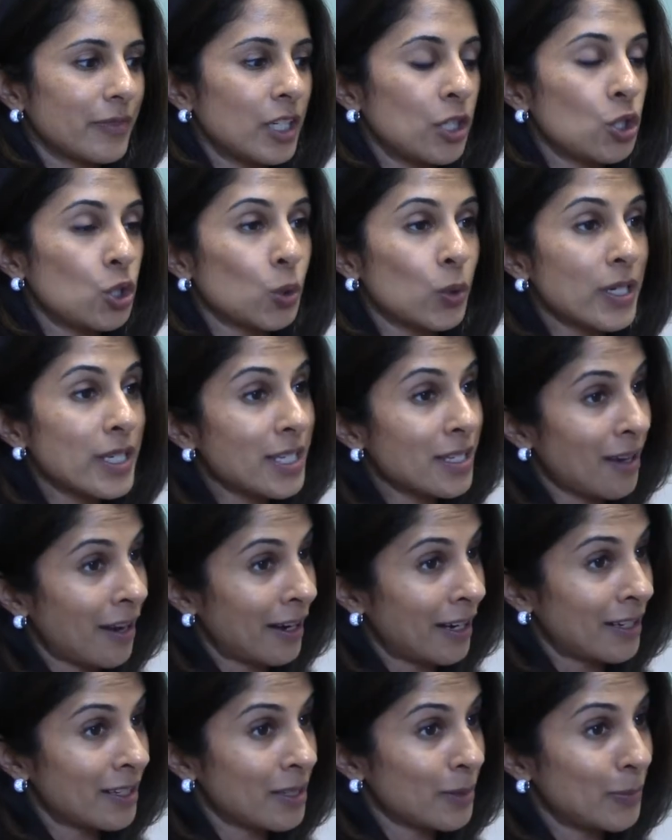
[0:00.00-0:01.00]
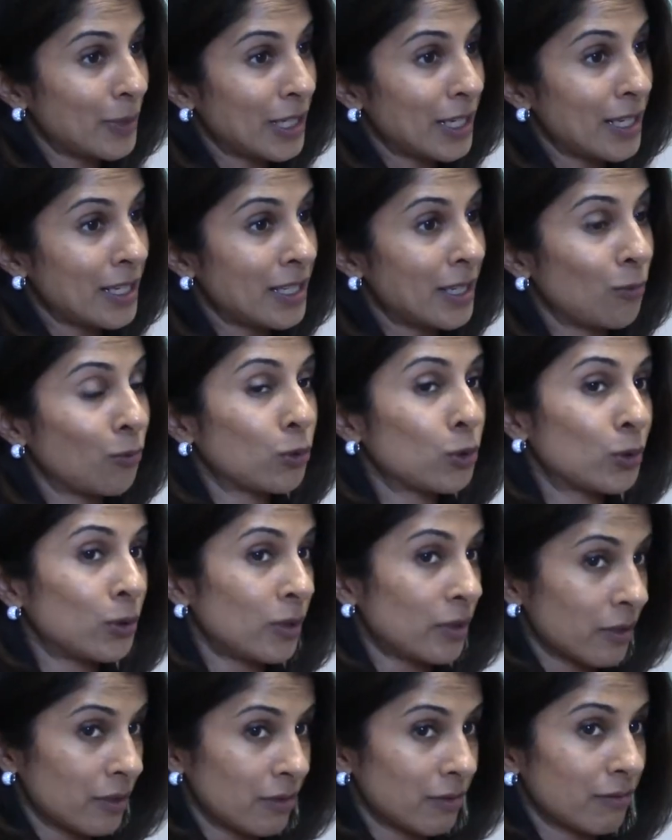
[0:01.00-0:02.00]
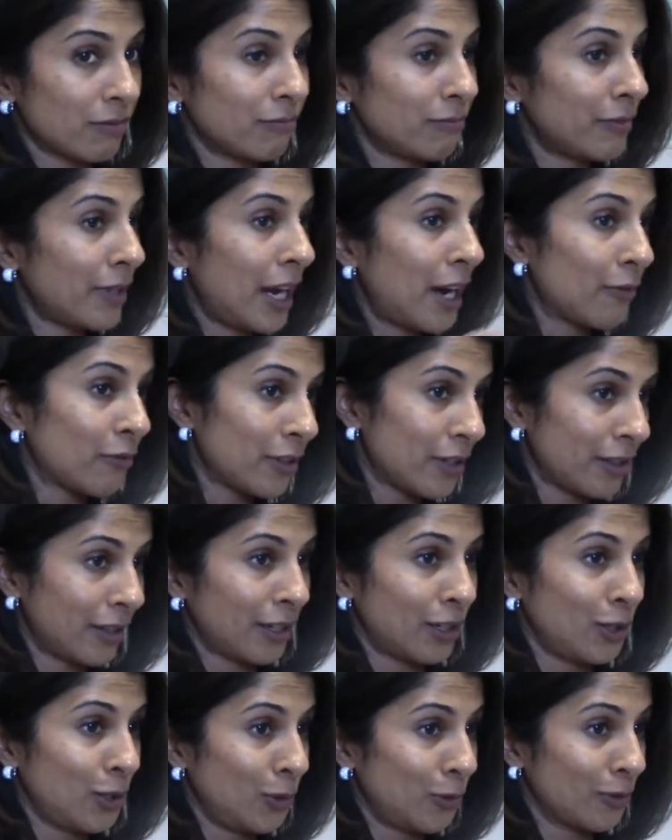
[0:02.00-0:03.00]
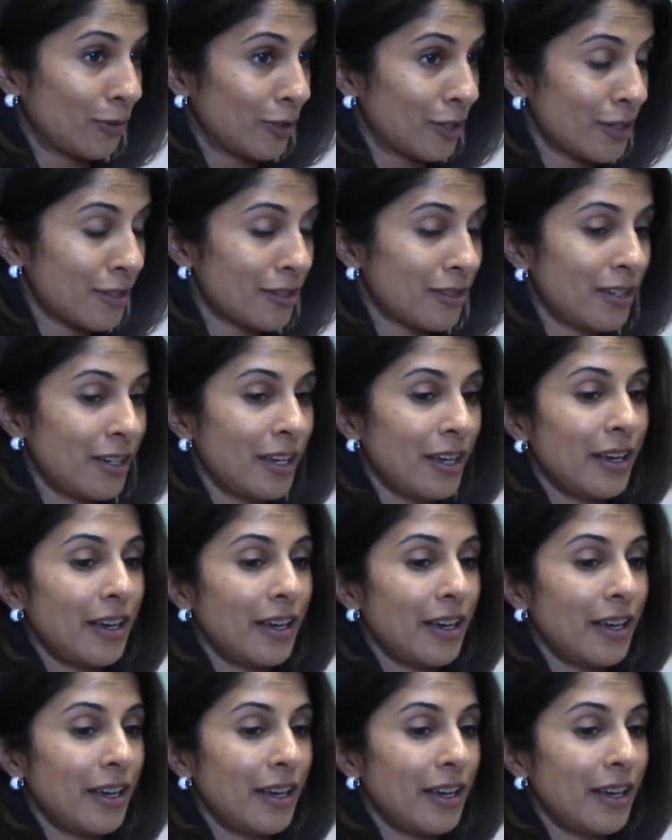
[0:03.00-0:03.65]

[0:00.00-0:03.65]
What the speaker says: Enjoy science, because it rules everything in the universe.